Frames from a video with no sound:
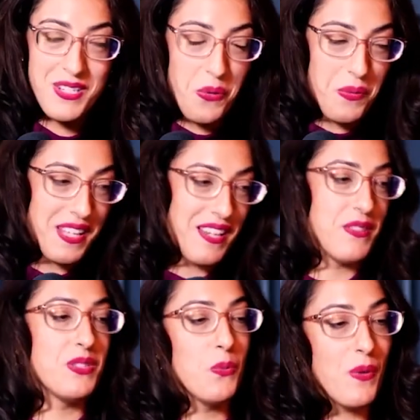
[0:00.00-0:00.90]
don't really know.
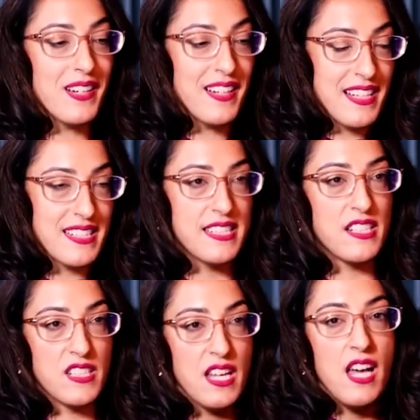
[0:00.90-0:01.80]
So what it is
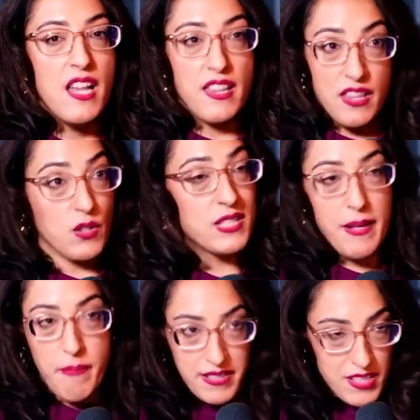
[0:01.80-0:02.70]
there's those
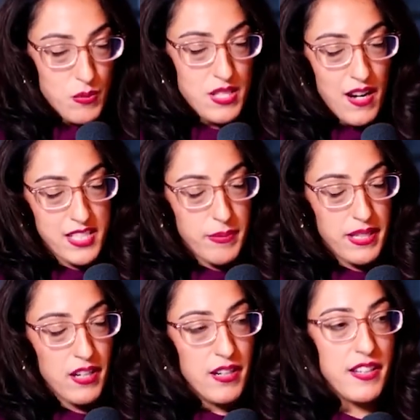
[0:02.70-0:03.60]
same muscles we talked about
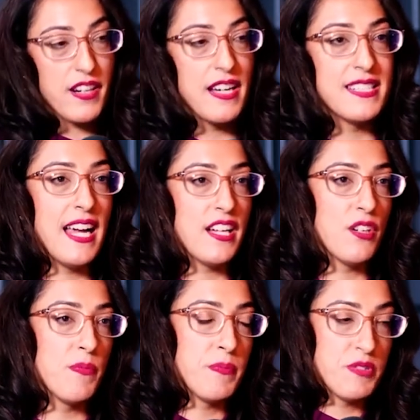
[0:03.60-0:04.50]
earlier, is that
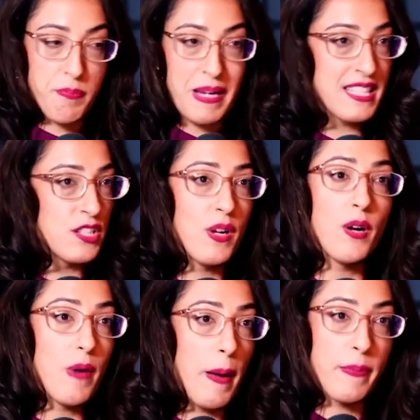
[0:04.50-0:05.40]
you're basically doing a
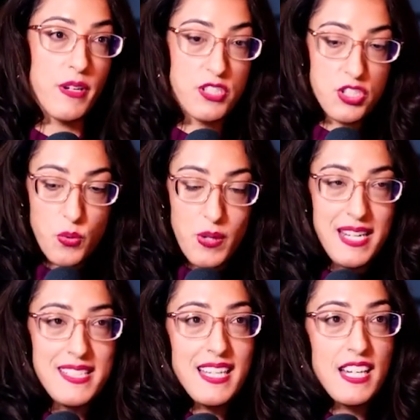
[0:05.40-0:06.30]
rep. You're
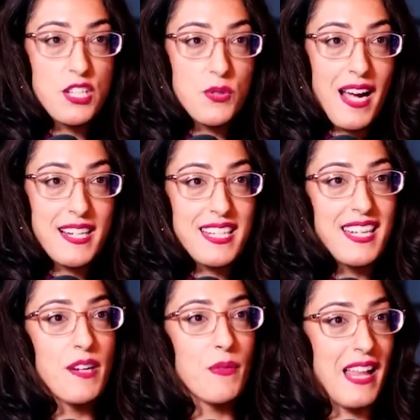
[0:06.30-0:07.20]
squeezing, contracting,
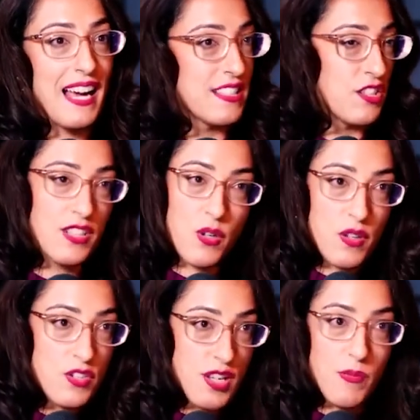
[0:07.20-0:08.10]
and relaxing. Just like you go to
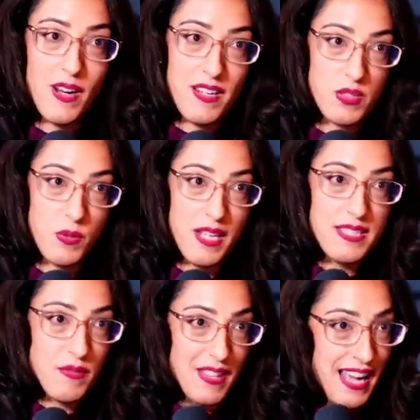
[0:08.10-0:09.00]
the gym, right? You squeeze
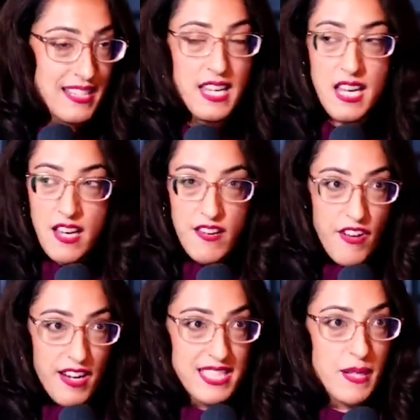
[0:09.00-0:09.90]
and relax. Yeah.
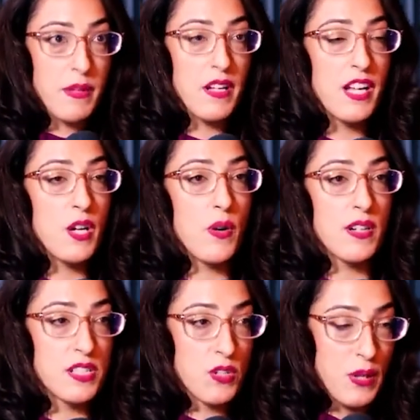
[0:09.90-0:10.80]
Very similarly, you are
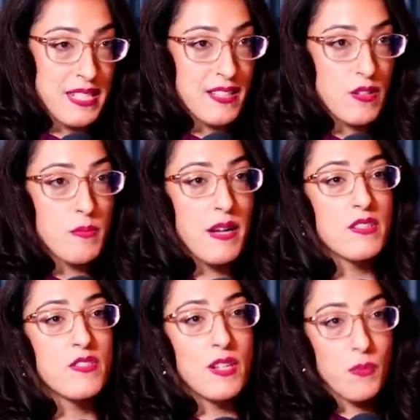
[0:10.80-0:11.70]
squeezing those
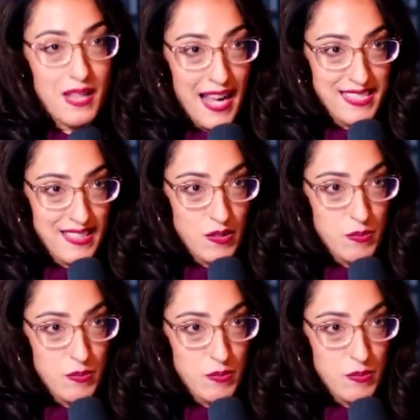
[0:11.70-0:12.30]
muscles and relaxing those